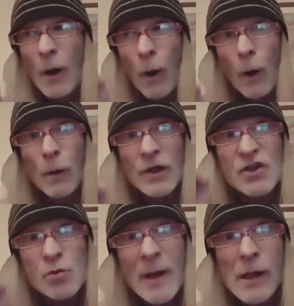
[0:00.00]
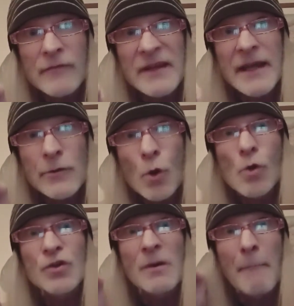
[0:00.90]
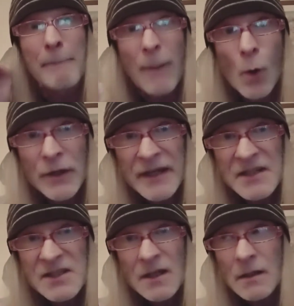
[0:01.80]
all the 12-year-old boys